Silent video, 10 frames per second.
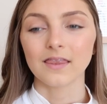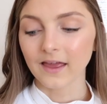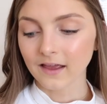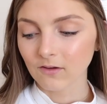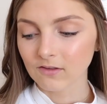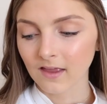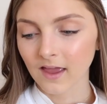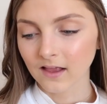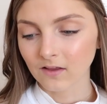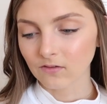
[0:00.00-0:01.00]
Like I was
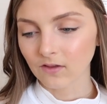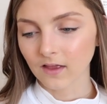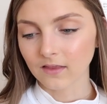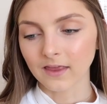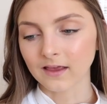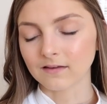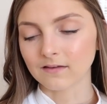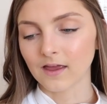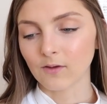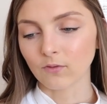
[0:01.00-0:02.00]
saying, like
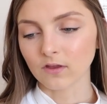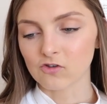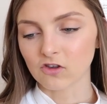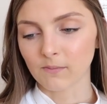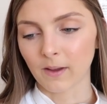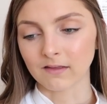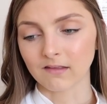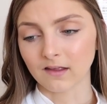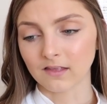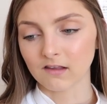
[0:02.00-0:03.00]
it really just depends.
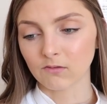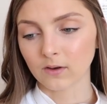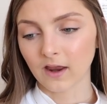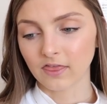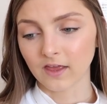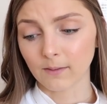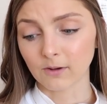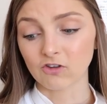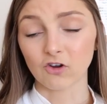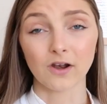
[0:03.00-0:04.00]
Like this one, I think I'm
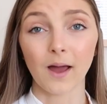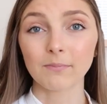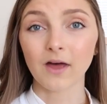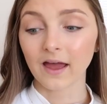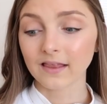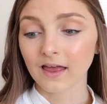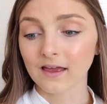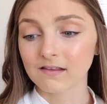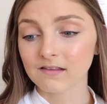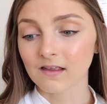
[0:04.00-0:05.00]
gonna turn up the
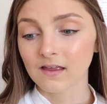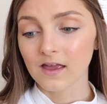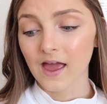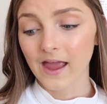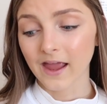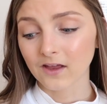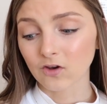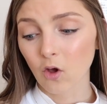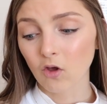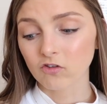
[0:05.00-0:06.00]
highlights and
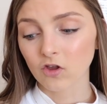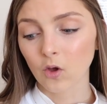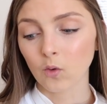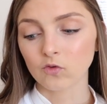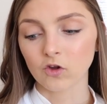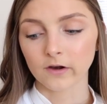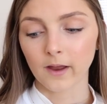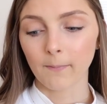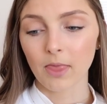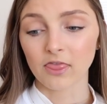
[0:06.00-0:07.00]
also turn
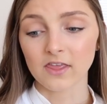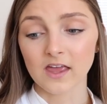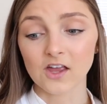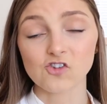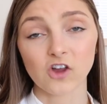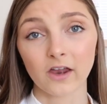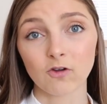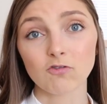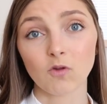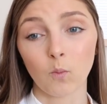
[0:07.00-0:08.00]
up the
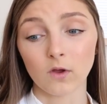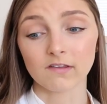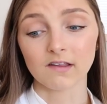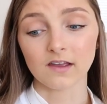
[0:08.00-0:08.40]
shadows once